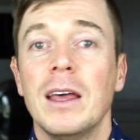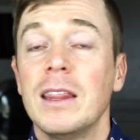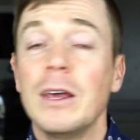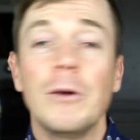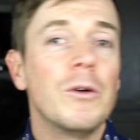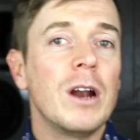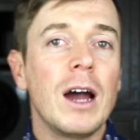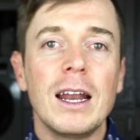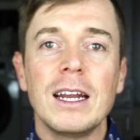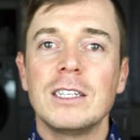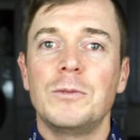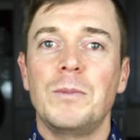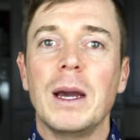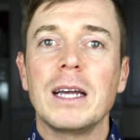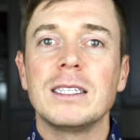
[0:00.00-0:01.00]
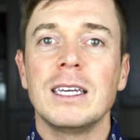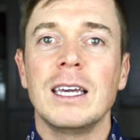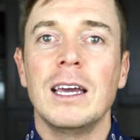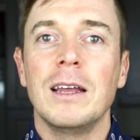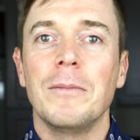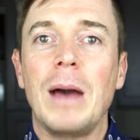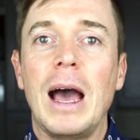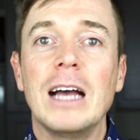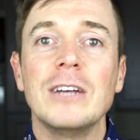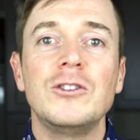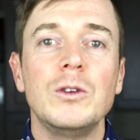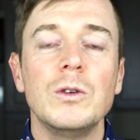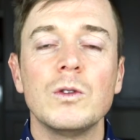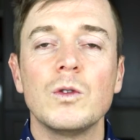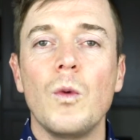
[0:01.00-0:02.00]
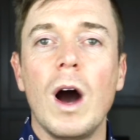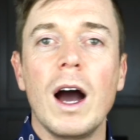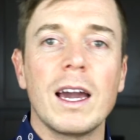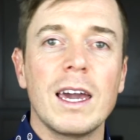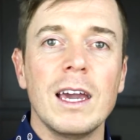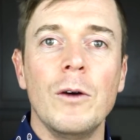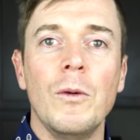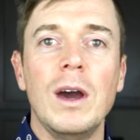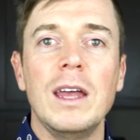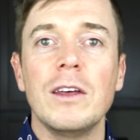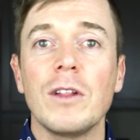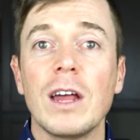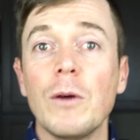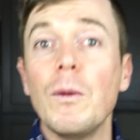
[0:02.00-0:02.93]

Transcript: They were not expecting it. As she was walking away, they're like,